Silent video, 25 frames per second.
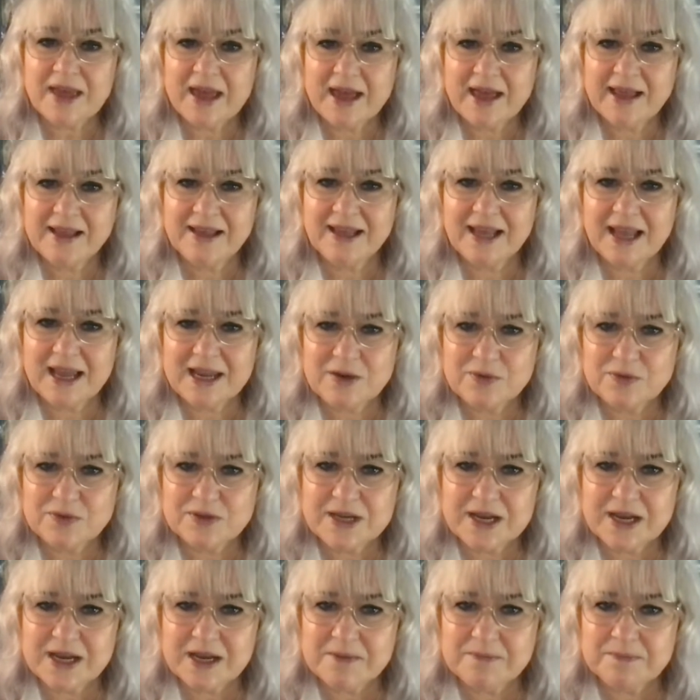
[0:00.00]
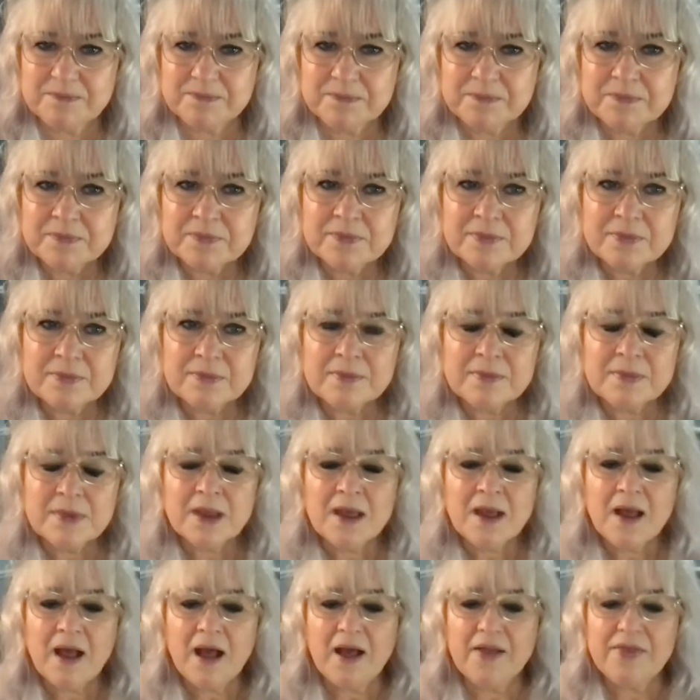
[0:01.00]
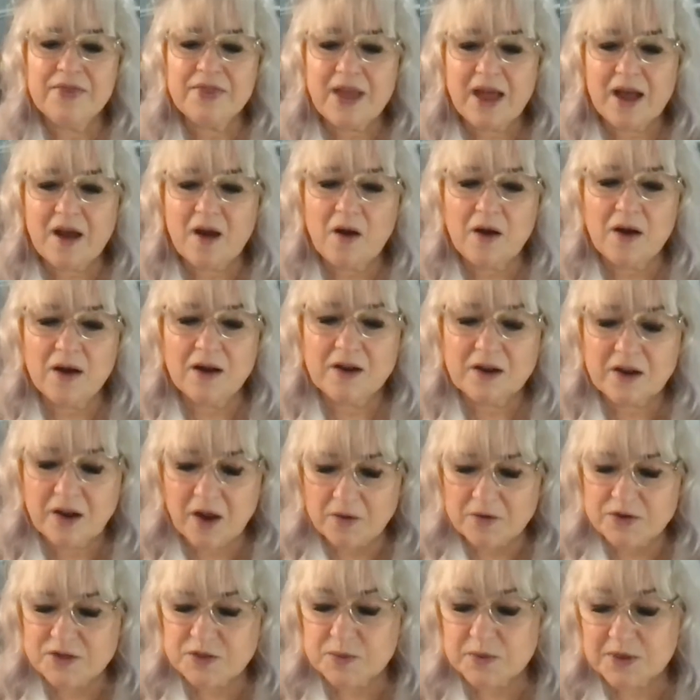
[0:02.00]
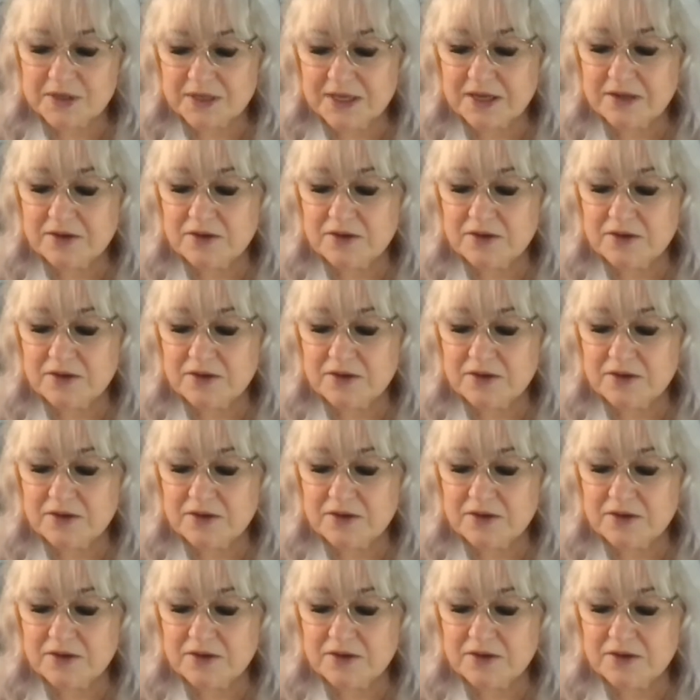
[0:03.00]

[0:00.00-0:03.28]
their lifetime. And that goes with,